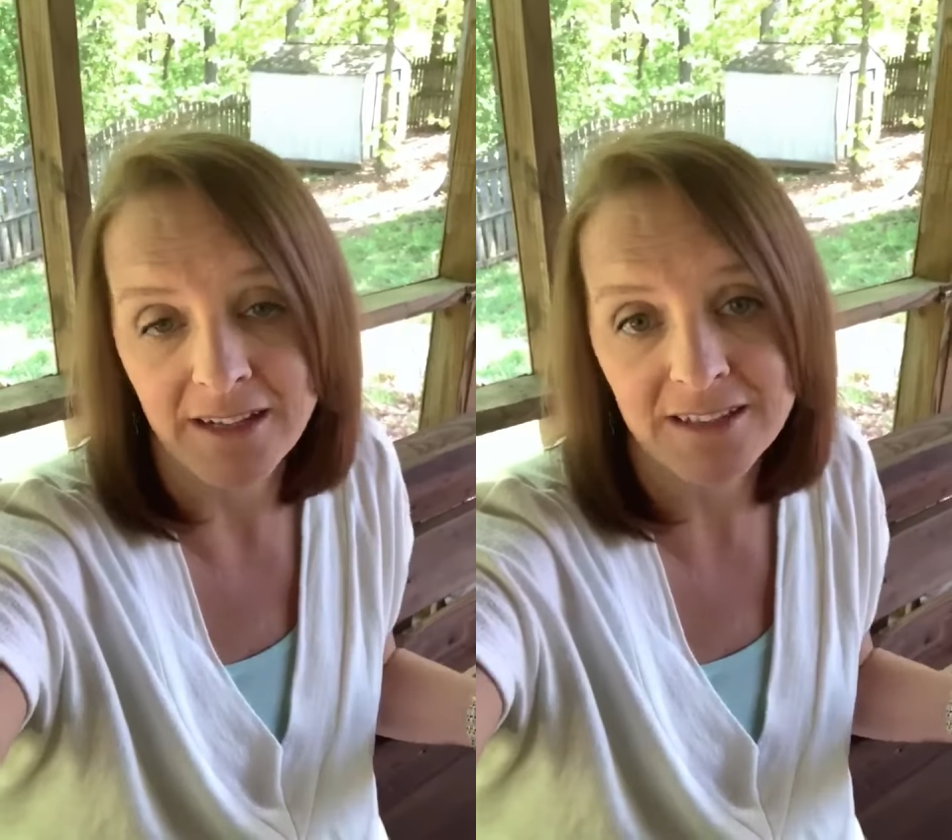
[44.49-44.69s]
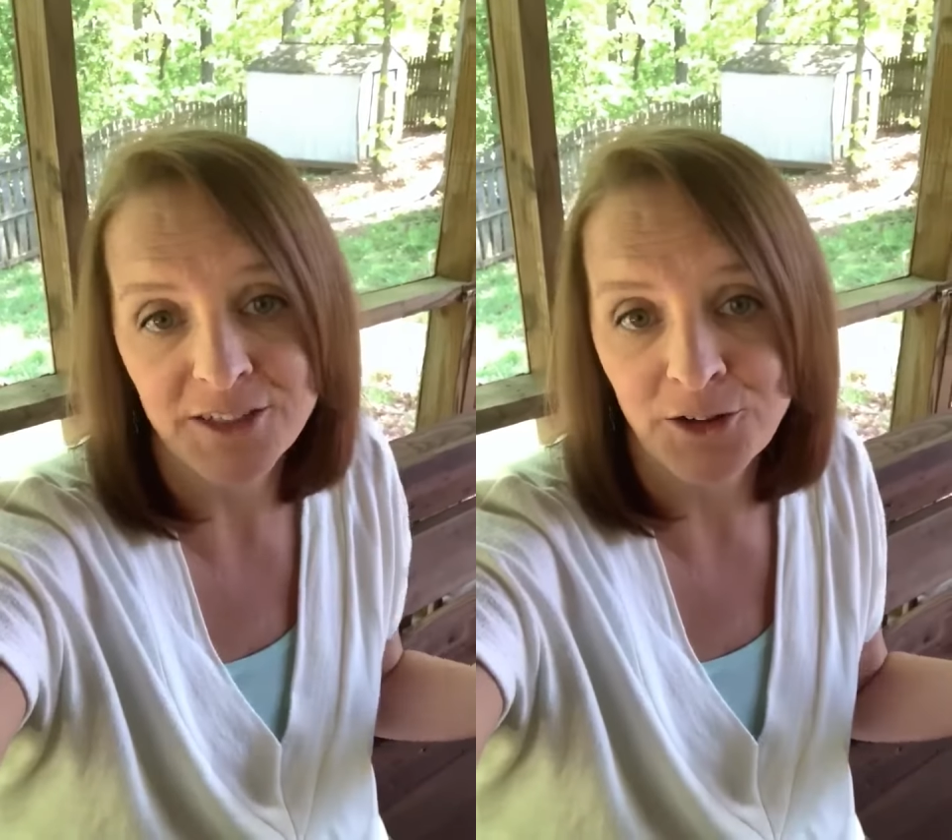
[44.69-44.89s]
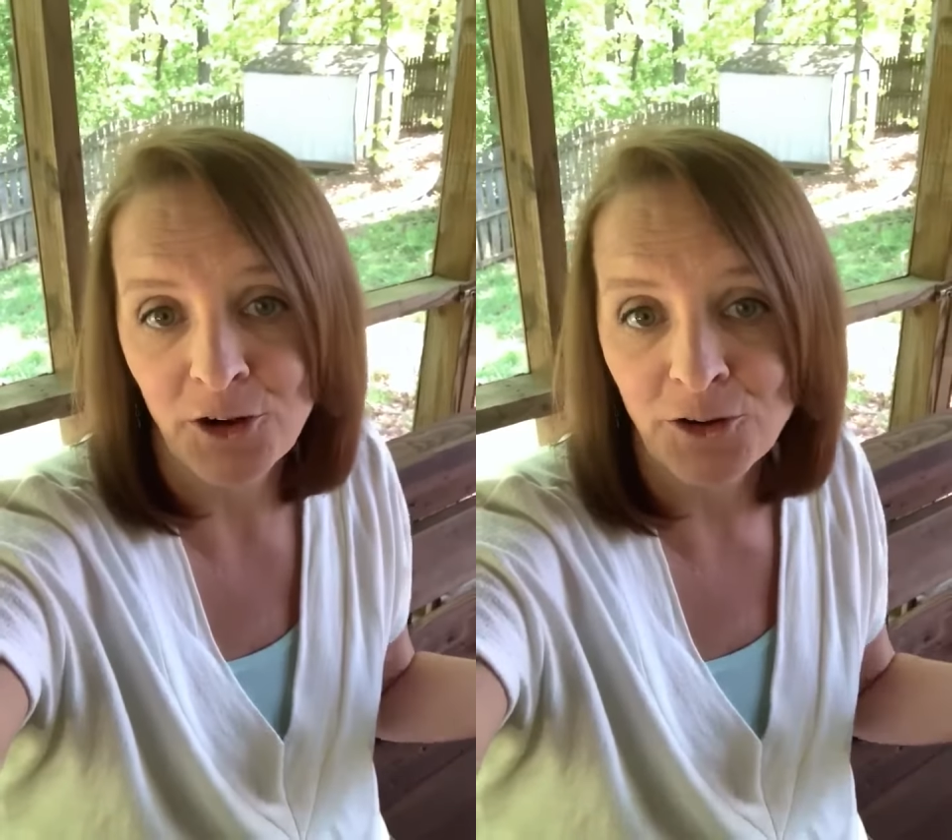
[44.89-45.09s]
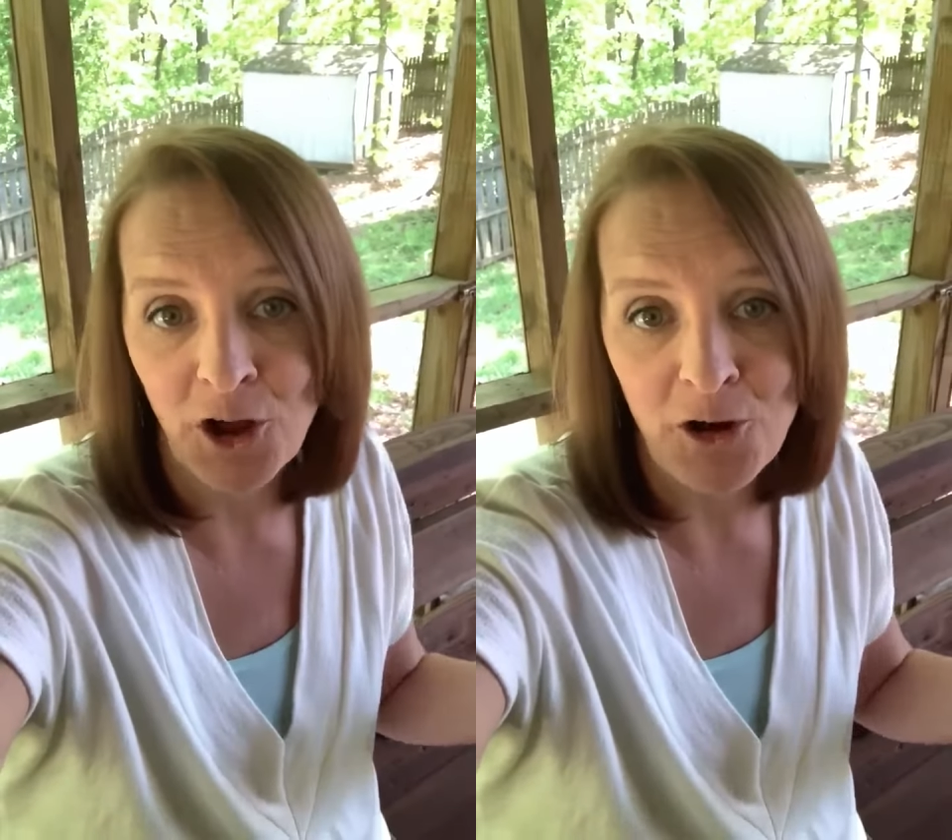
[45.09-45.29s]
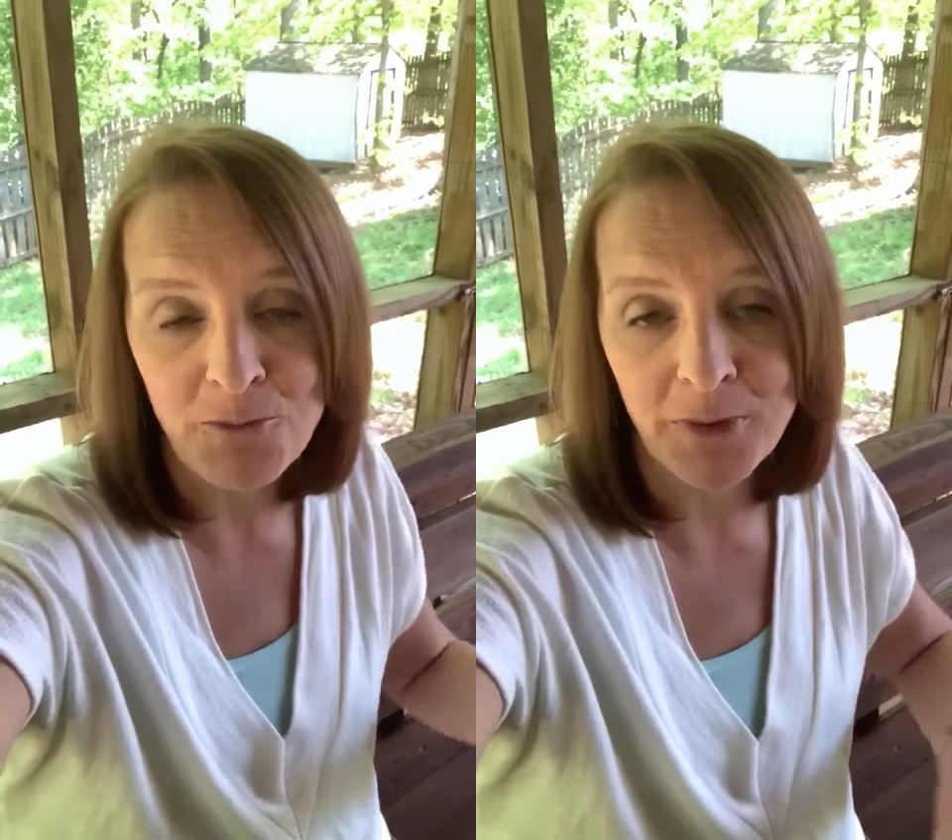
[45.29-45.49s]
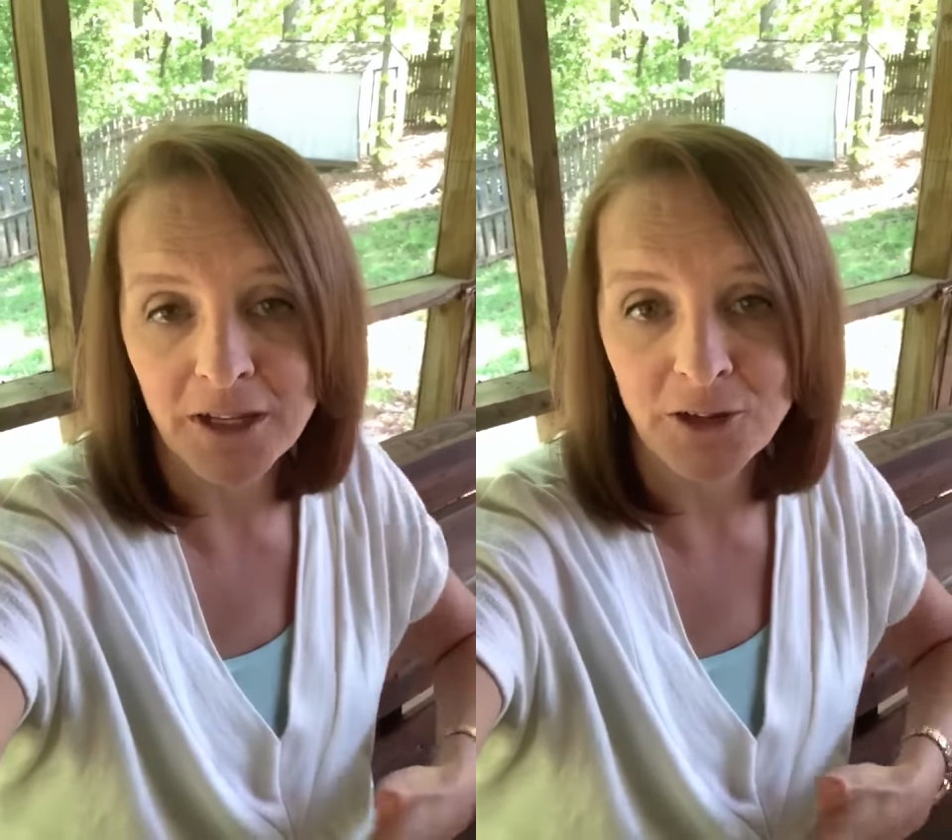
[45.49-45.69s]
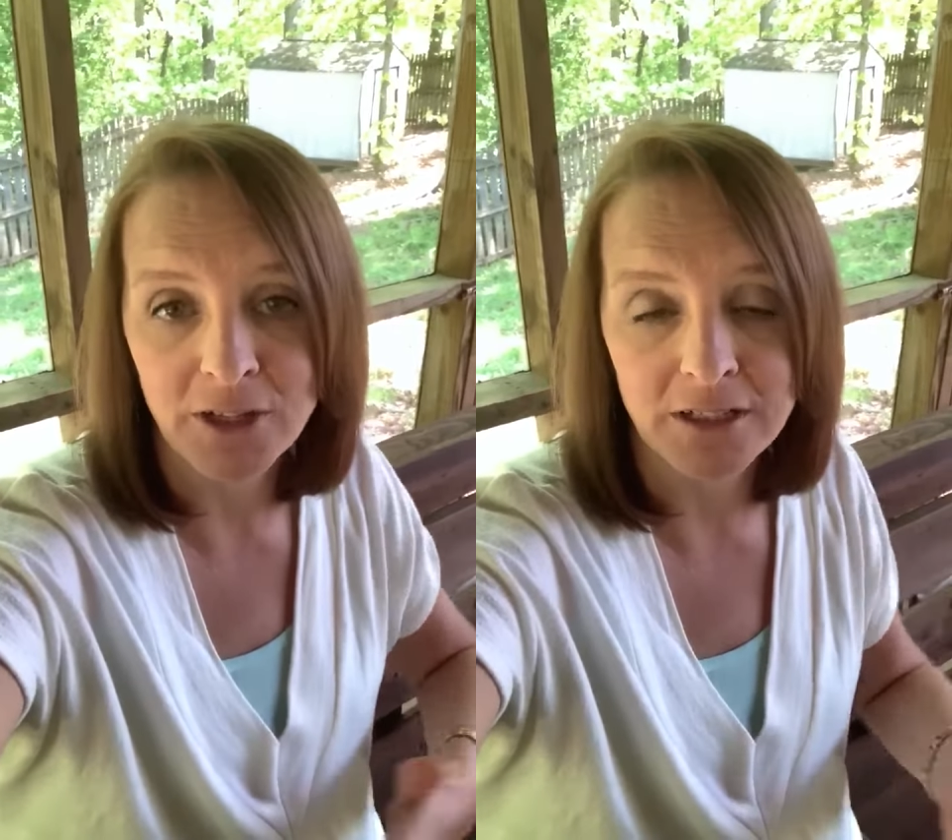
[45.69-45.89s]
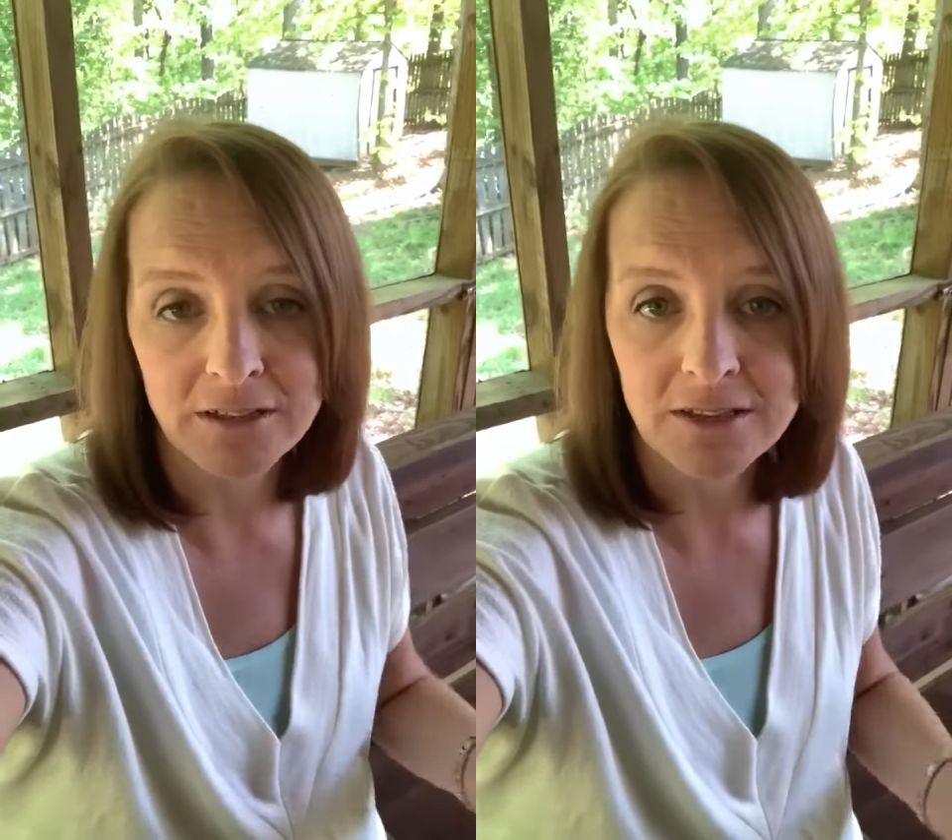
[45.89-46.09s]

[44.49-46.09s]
It's in your own home, but you can